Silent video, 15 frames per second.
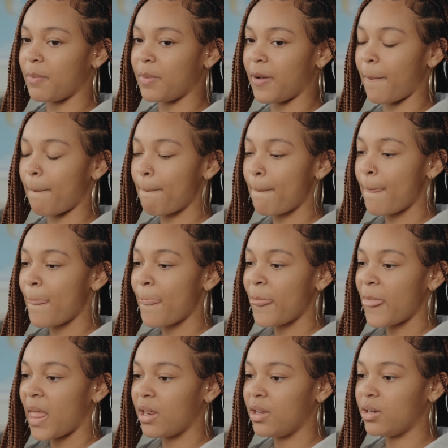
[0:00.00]
But,
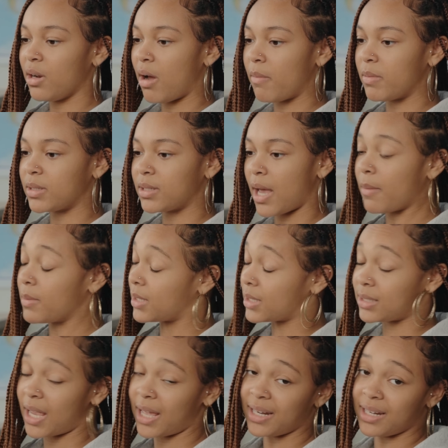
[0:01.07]
I was
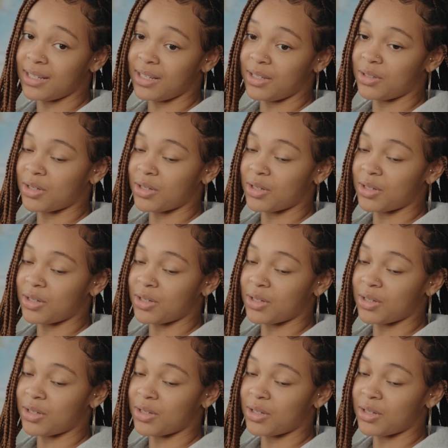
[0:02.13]
excited.